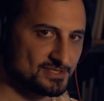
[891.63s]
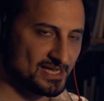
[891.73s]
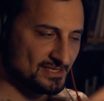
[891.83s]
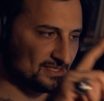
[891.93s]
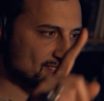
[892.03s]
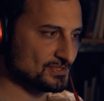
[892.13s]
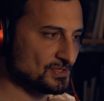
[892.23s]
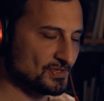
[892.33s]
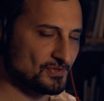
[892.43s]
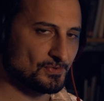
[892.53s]
then
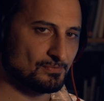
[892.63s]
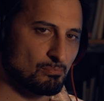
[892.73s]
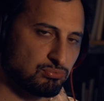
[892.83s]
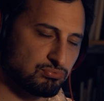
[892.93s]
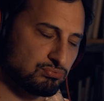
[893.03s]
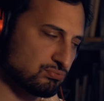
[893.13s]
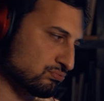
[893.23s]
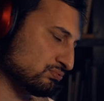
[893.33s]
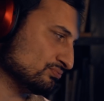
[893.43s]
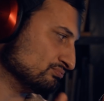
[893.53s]
the
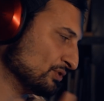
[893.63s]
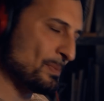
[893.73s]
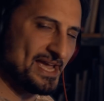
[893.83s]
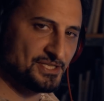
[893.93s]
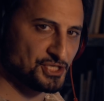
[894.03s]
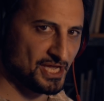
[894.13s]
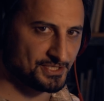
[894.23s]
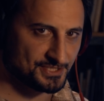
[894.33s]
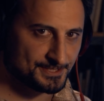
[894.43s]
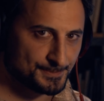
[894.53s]
domain
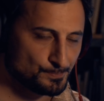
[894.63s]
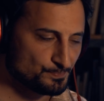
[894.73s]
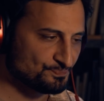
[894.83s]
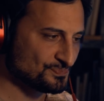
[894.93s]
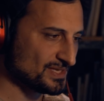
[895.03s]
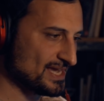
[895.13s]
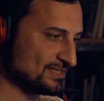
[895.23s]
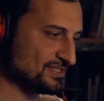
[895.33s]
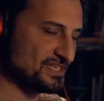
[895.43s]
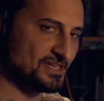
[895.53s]
changes
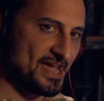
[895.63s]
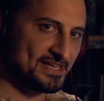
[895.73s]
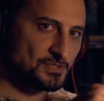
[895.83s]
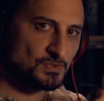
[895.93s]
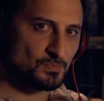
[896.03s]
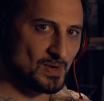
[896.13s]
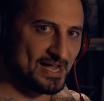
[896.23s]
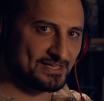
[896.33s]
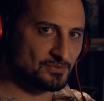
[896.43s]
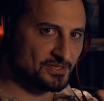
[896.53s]
and the
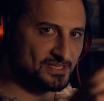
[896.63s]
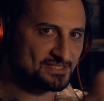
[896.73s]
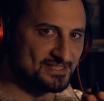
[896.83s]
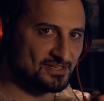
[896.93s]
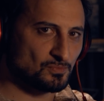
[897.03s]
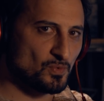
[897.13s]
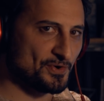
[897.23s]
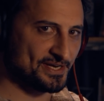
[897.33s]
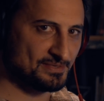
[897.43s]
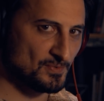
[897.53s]
XY coordinates, they don't
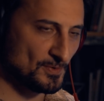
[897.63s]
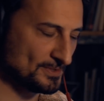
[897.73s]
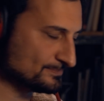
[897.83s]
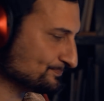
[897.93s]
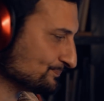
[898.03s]
work anymore.